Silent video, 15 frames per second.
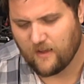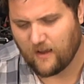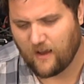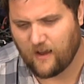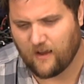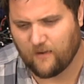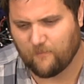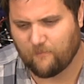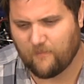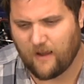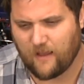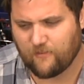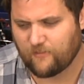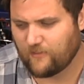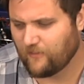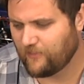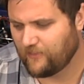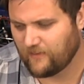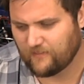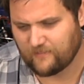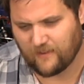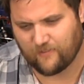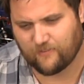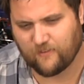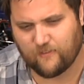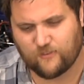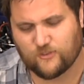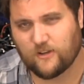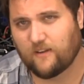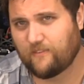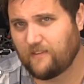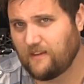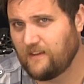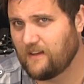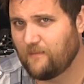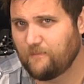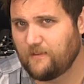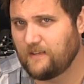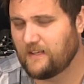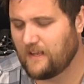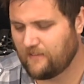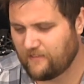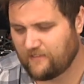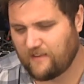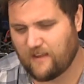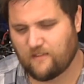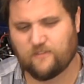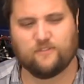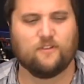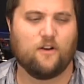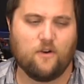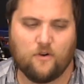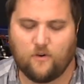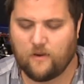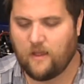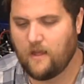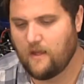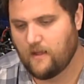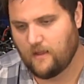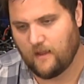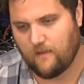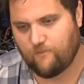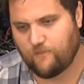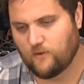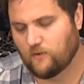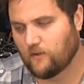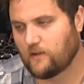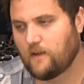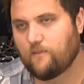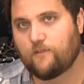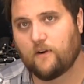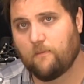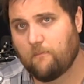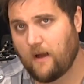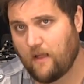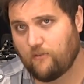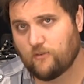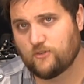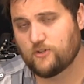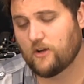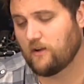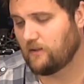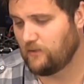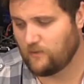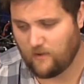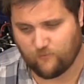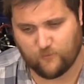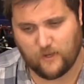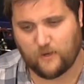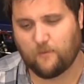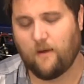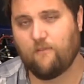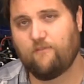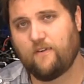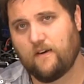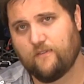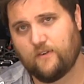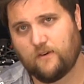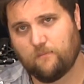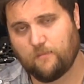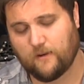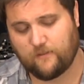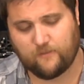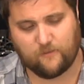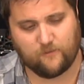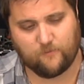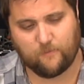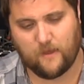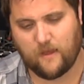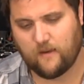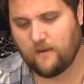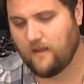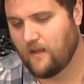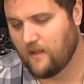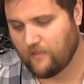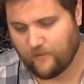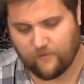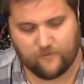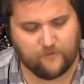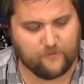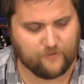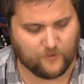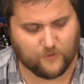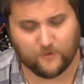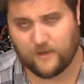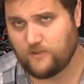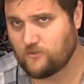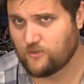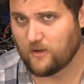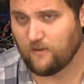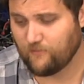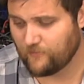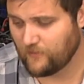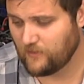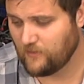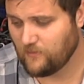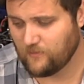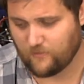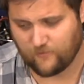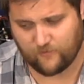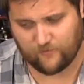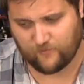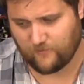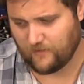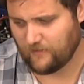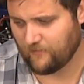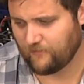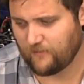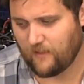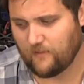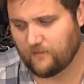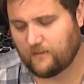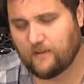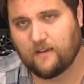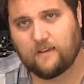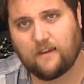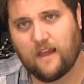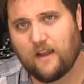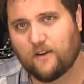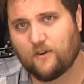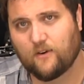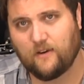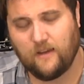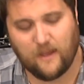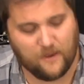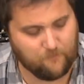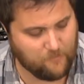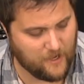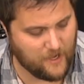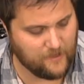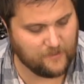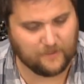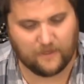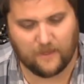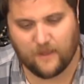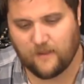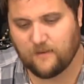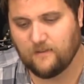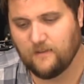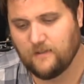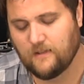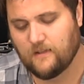I still think that this truck, the E-MTA, stands alone. If you're looking for a monster truck and you have right around $500 to spend, this is a great truck for you. It's in the solid kit category. I'd buy it again.